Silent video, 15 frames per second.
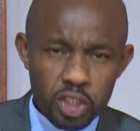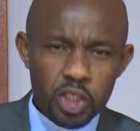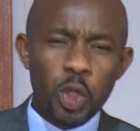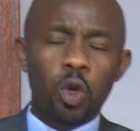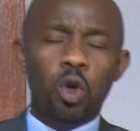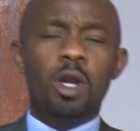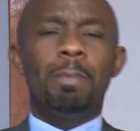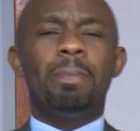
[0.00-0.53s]

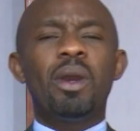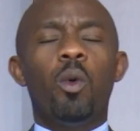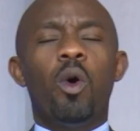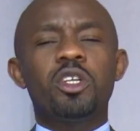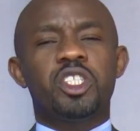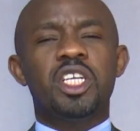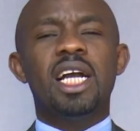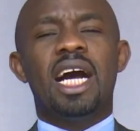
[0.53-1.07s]
You could be
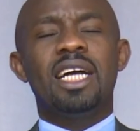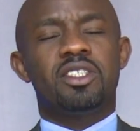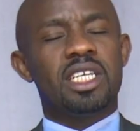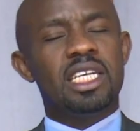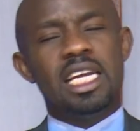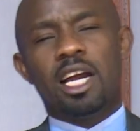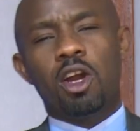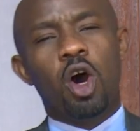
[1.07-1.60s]
watching us
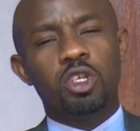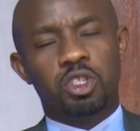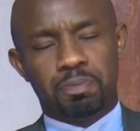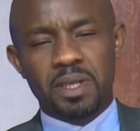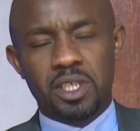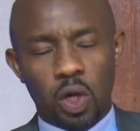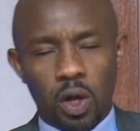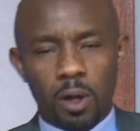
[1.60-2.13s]
in an
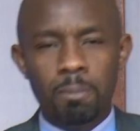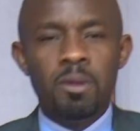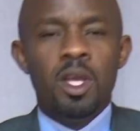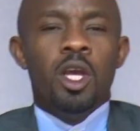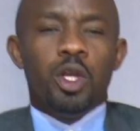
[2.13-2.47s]
hospital.